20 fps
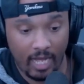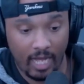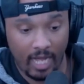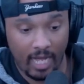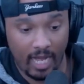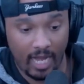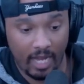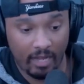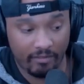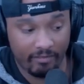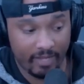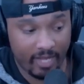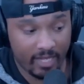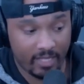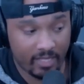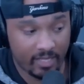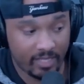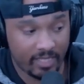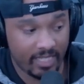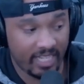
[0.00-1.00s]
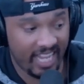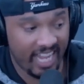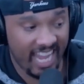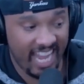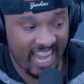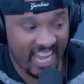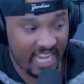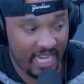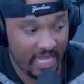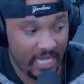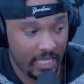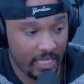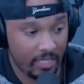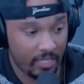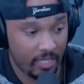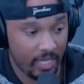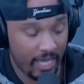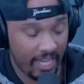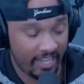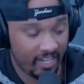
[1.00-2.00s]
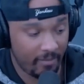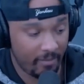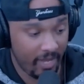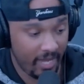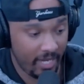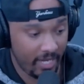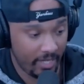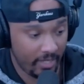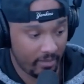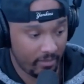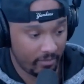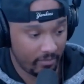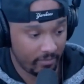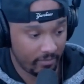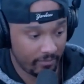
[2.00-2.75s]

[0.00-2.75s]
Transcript: I have yet to see any animated